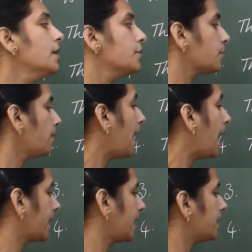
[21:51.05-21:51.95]
So
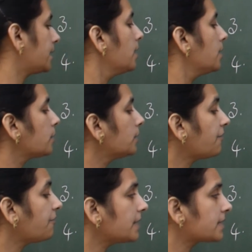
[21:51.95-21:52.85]
banquet. So
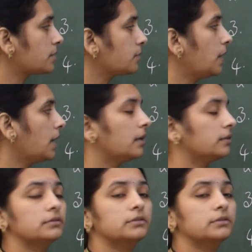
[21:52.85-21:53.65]
the festival.